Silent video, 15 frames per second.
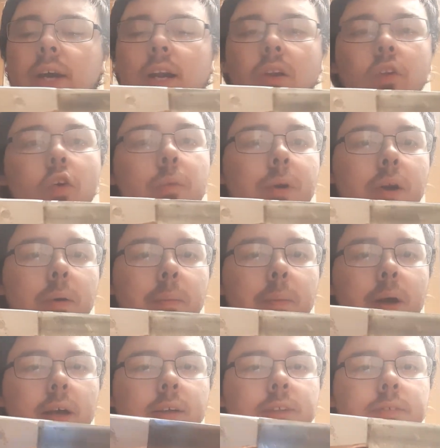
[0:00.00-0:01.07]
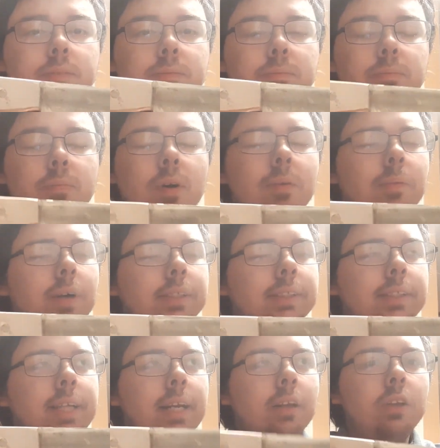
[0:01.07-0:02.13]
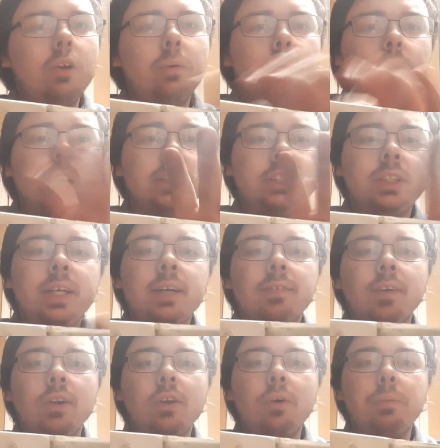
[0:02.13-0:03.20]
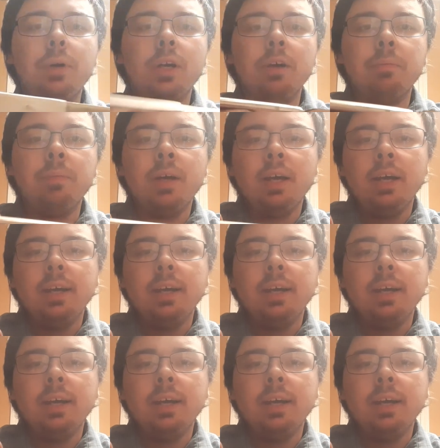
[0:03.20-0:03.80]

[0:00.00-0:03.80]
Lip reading: aluminum, what was it? That sheet of aluminum.